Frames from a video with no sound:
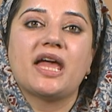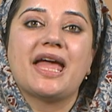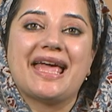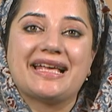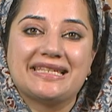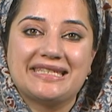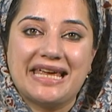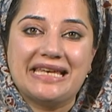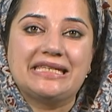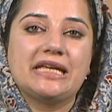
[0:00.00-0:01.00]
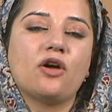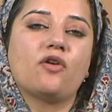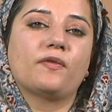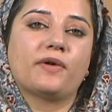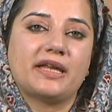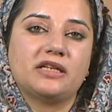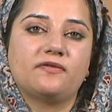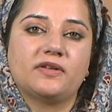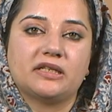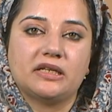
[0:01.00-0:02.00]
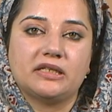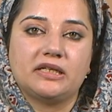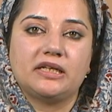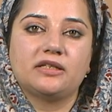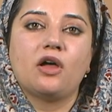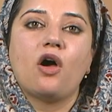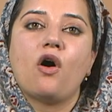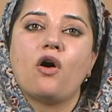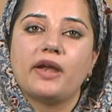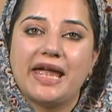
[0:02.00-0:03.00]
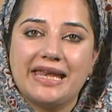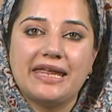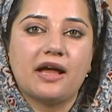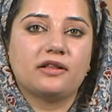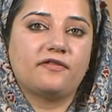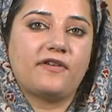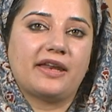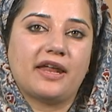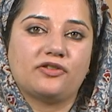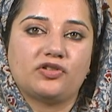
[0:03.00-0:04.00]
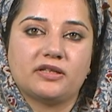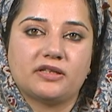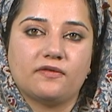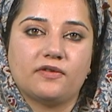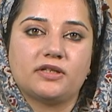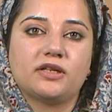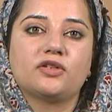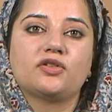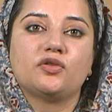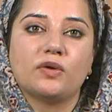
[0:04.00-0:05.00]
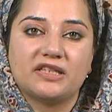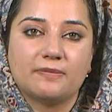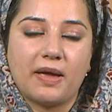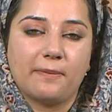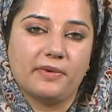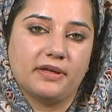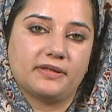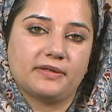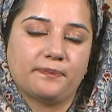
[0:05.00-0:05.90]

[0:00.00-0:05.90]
extending of credit facilities or any other financial services to its members.